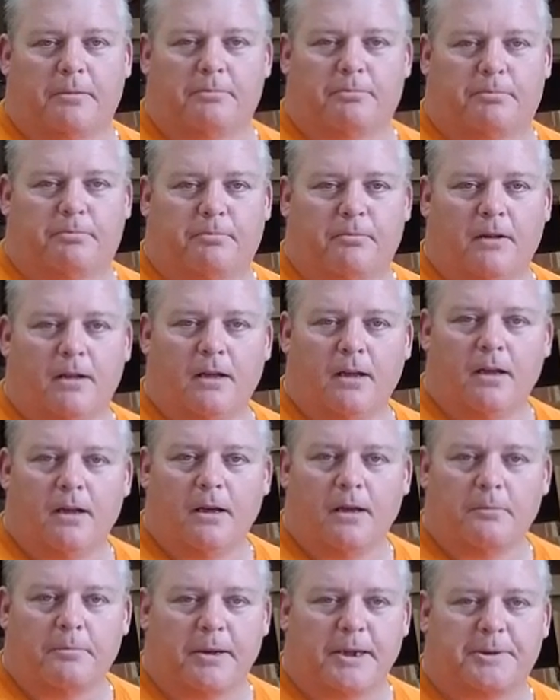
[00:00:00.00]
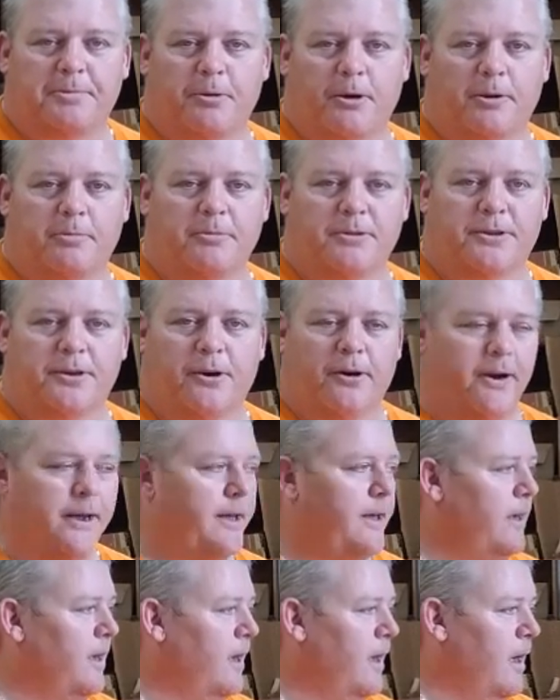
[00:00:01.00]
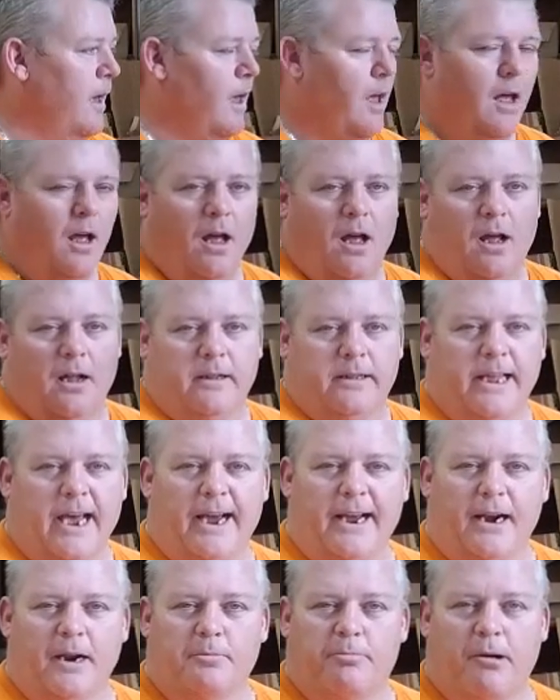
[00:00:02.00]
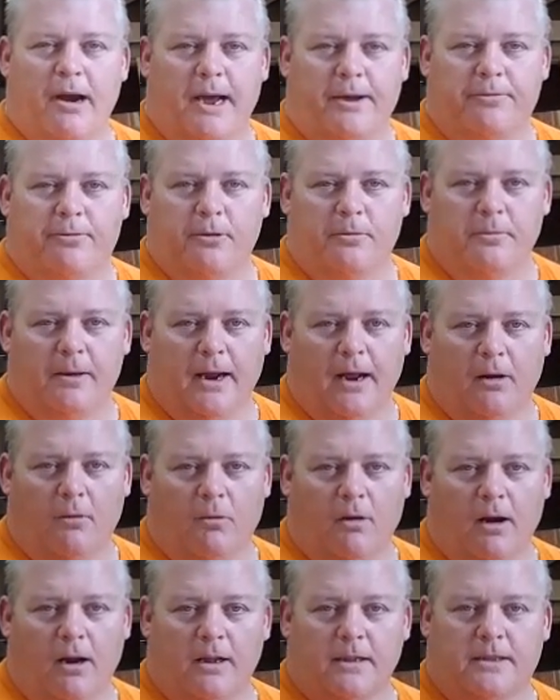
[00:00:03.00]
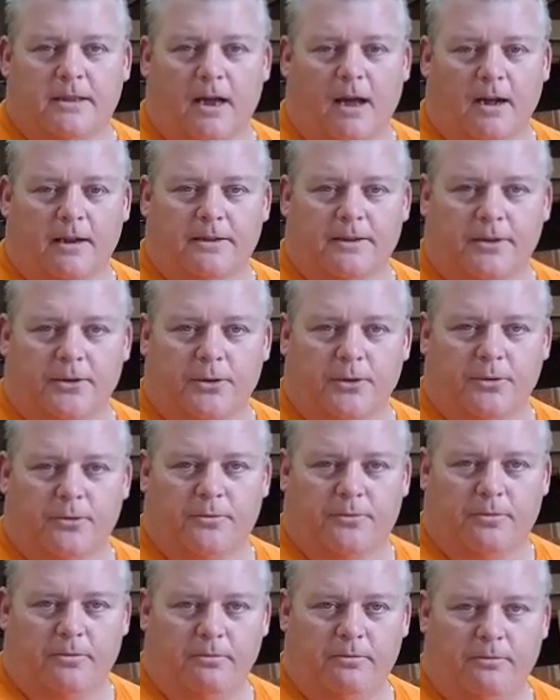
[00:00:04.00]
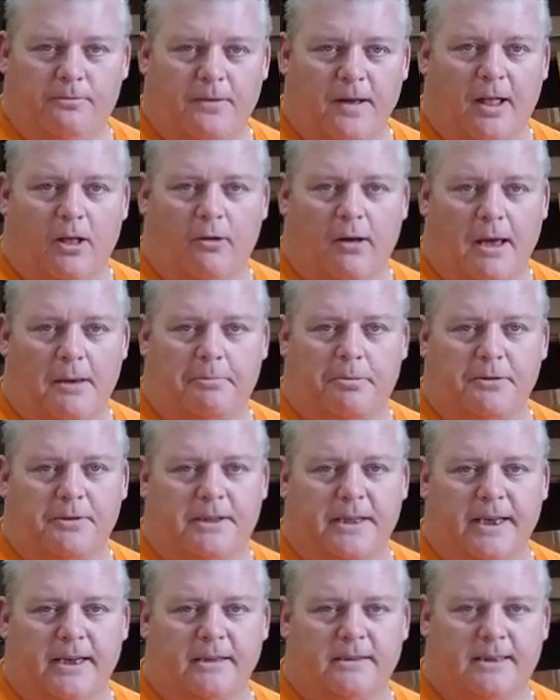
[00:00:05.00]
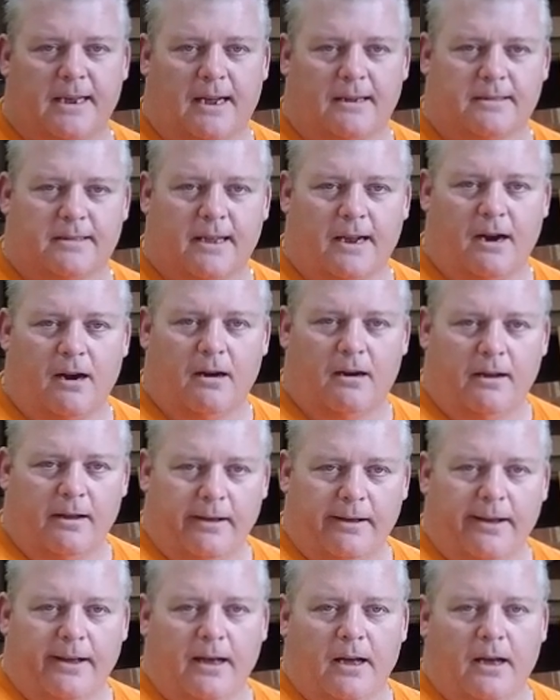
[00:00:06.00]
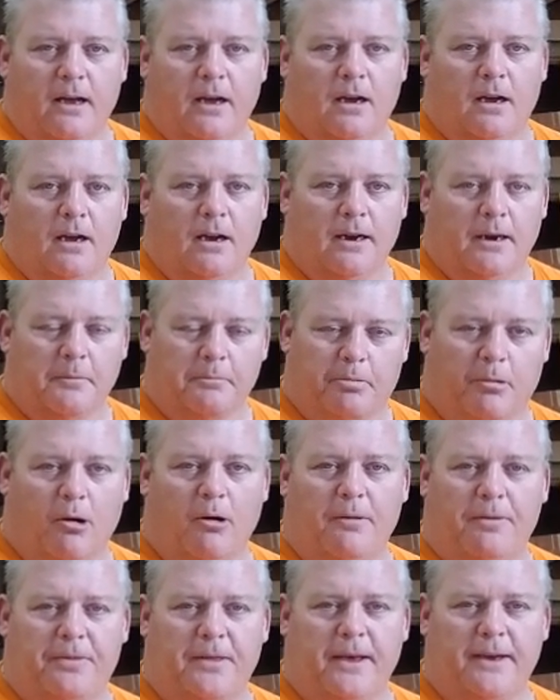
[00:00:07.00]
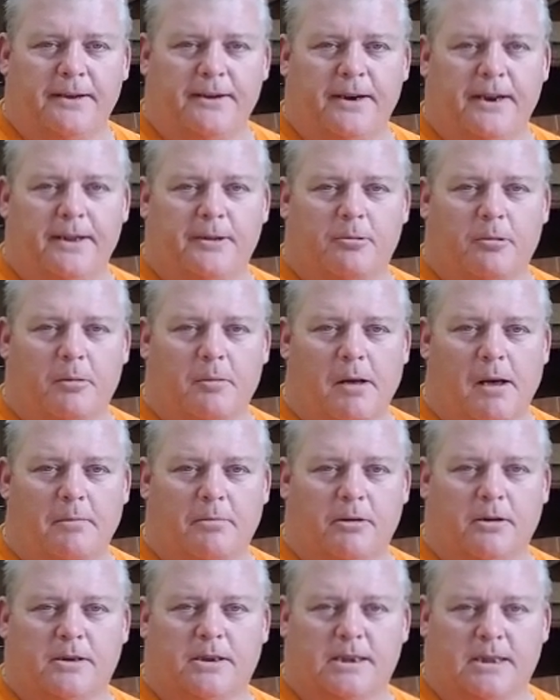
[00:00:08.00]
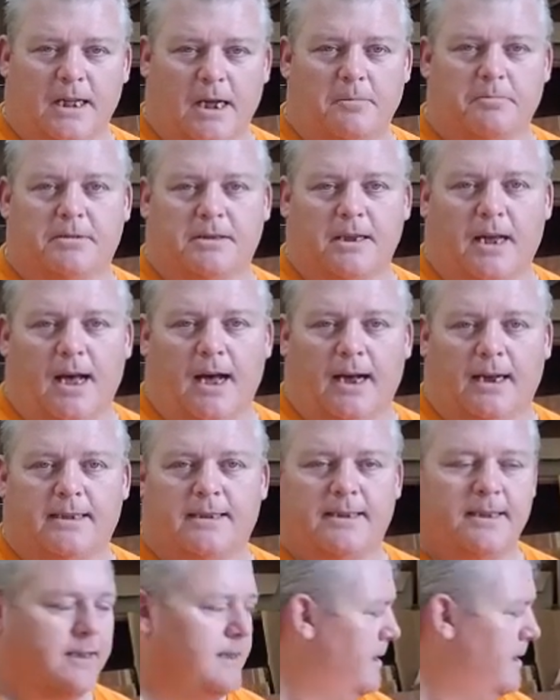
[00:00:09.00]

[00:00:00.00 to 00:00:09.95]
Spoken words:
in Pittsburgh, Missouri. Taking a break for a minute, wanted to talk to you fellow amputees out there. The important thing you need to remember is stump socks.